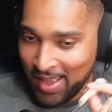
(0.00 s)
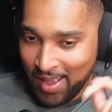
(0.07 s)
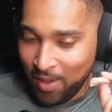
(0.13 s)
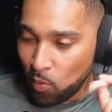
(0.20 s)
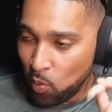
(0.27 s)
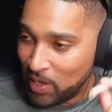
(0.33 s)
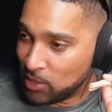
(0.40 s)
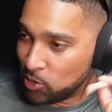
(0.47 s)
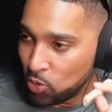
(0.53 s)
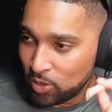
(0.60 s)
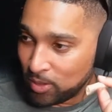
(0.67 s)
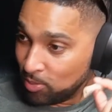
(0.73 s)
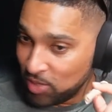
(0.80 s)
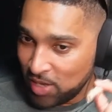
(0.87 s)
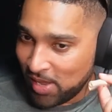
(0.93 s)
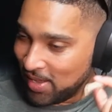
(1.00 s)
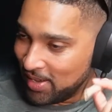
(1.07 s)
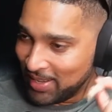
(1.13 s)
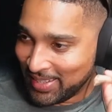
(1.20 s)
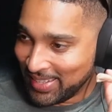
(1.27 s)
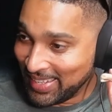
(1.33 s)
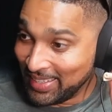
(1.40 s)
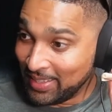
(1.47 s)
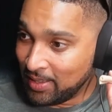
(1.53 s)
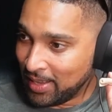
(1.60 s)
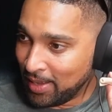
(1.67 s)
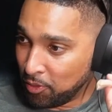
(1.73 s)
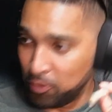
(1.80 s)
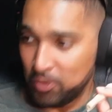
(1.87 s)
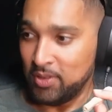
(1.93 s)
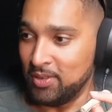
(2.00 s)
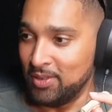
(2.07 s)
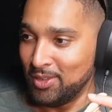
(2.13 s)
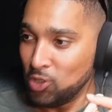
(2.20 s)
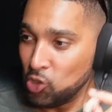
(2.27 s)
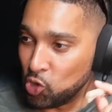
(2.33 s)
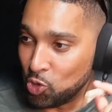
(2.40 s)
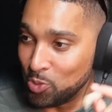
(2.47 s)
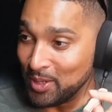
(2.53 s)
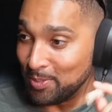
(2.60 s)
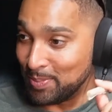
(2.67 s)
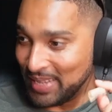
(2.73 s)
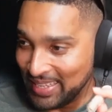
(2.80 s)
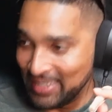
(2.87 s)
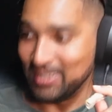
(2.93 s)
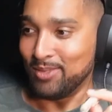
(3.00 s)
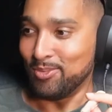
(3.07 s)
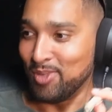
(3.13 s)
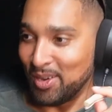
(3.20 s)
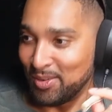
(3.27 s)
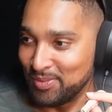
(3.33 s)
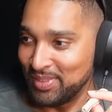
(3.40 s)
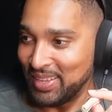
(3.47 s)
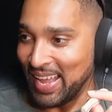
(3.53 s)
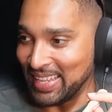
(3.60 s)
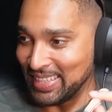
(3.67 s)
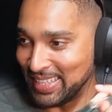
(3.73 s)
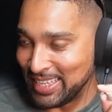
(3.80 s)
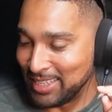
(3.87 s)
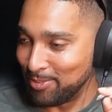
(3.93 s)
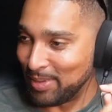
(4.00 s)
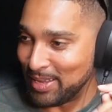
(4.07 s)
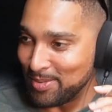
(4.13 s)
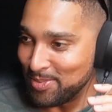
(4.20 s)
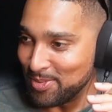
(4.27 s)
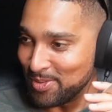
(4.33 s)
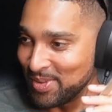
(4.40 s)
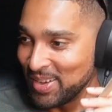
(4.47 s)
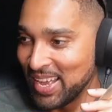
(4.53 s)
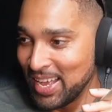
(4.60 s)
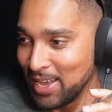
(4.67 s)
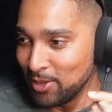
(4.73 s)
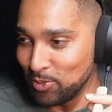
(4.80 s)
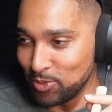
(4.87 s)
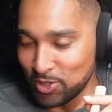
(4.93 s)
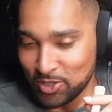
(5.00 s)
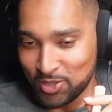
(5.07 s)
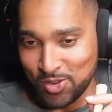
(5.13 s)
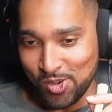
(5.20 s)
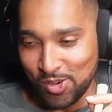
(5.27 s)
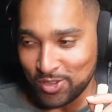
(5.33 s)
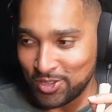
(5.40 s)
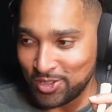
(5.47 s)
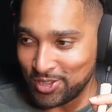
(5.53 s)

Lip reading: we saw them turn into different human beings, bruv. Like, these people just. Are you sure